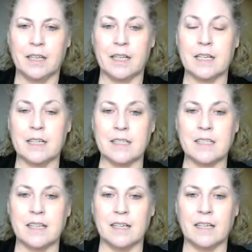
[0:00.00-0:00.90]
because
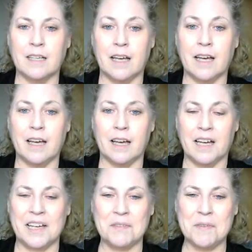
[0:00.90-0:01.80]

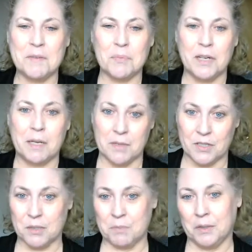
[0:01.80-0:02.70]
I've been pretty
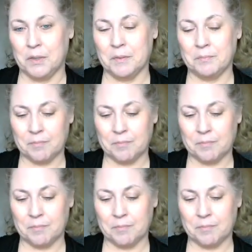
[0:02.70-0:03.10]
miserable.